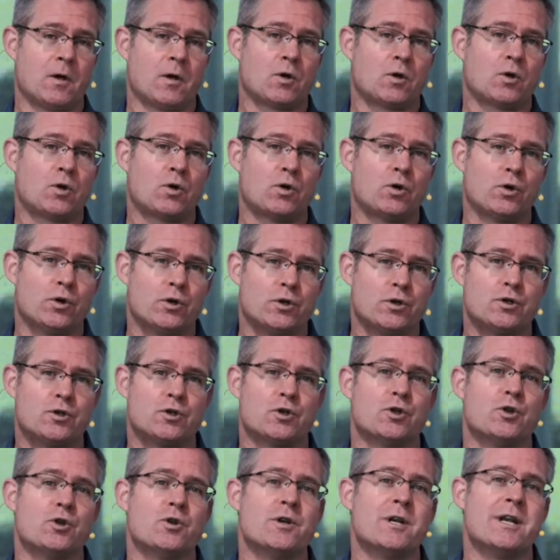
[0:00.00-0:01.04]
could
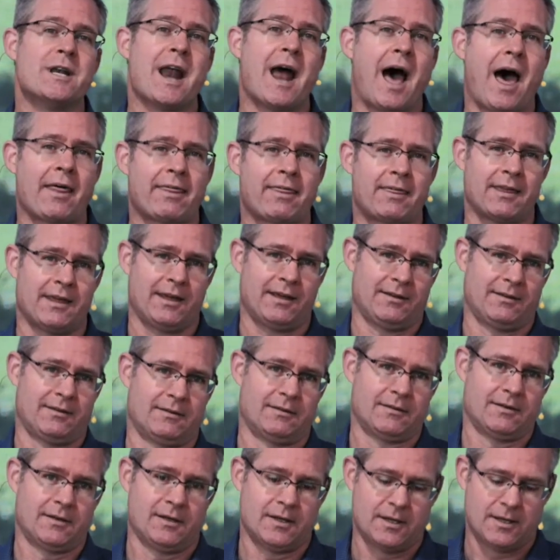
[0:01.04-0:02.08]
do nothing
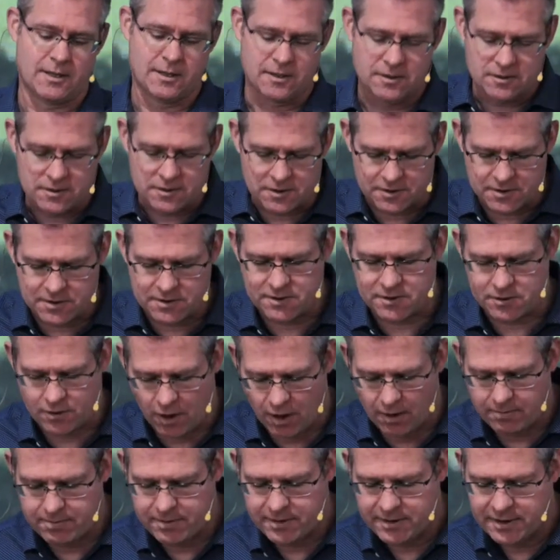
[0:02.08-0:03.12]
to
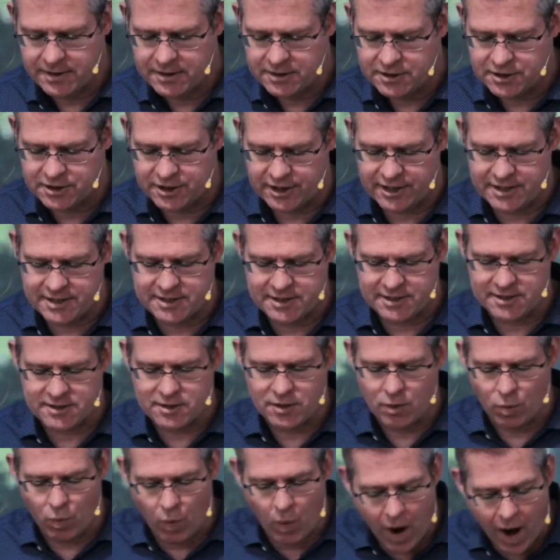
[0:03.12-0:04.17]
stop Jesus.
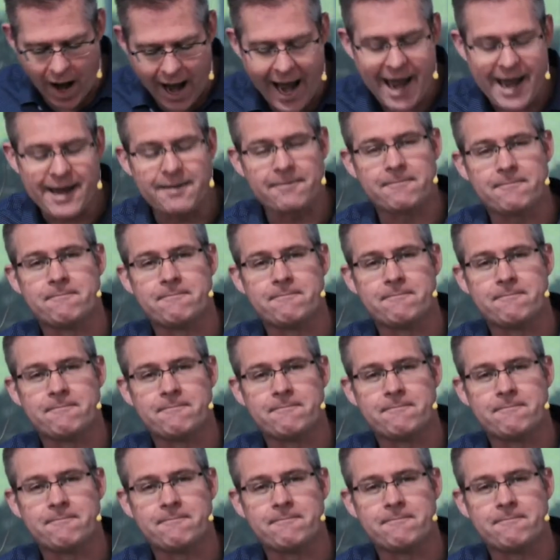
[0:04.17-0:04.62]
Why?